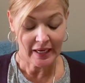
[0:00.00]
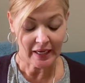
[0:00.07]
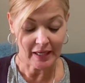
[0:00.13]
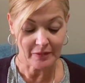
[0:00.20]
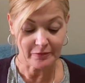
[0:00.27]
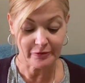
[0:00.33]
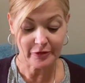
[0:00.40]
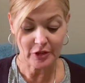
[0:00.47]

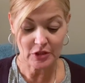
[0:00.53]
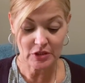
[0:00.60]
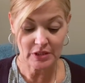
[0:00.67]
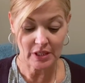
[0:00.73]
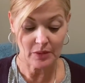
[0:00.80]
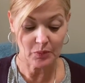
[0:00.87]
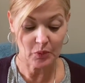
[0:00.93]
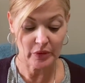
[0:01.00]
Um, first
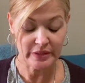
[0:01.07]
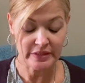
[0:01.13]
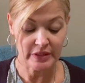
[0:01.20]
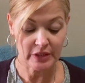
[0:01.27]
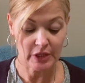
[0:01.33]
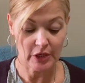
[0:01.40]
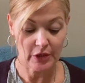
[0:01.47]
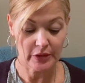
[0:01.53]
up was the
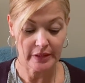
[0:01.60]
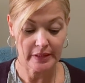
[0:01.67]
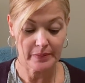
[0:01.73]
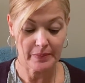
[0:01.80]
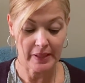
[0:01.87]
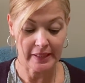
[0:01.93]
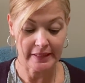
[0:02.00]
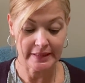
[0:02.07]
coated
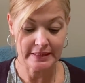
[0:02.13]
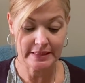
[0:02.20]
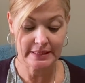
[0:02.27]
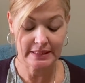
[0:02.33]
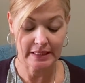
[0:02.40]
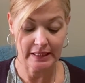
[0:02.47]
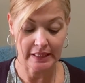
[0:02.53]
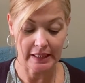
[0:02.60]
Maya
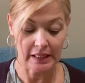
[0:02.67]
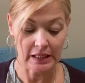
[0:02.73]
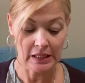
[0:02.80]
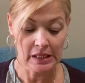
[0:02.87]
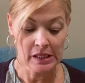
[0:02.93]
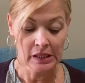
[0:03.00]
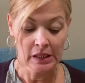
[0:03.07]
Skinny